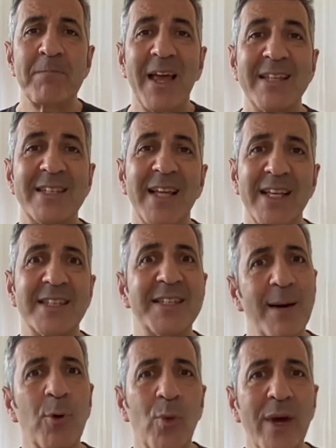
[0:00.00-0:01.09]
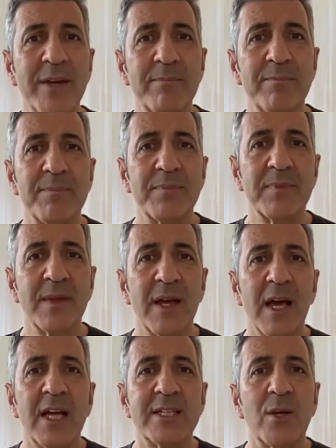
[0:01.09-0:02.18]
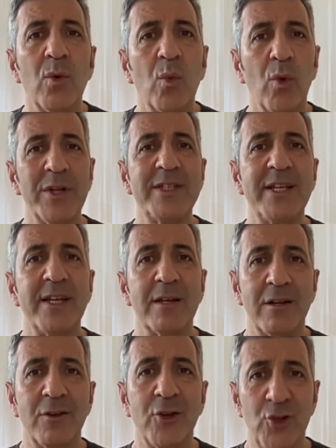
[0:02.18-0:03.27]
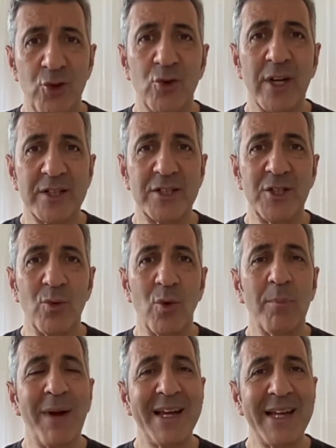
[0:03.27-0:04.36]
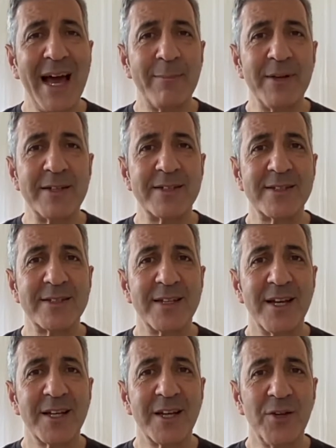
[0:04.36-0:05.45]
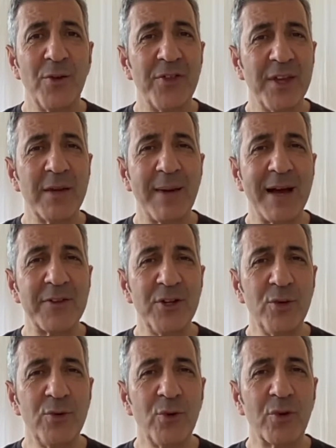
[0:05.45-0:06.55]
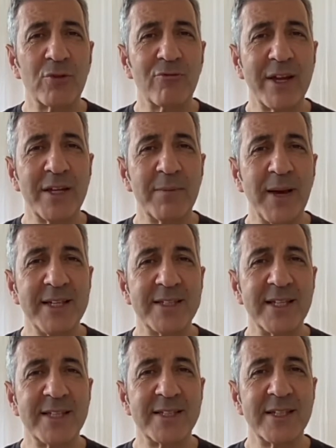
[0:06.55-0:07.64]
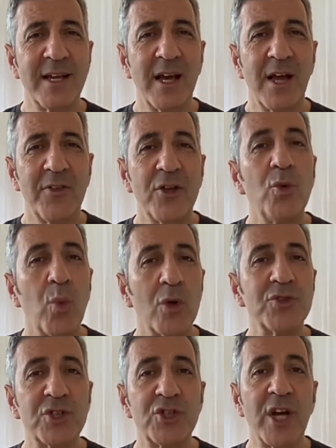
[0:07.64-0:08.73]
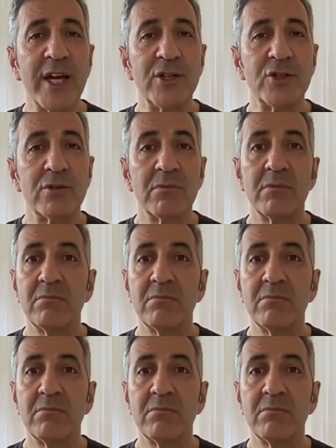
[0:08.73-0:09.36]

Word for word: It's a double win. So what is it that you're going to do? What bad habits can you think about that you do on a regular basis that you want to change?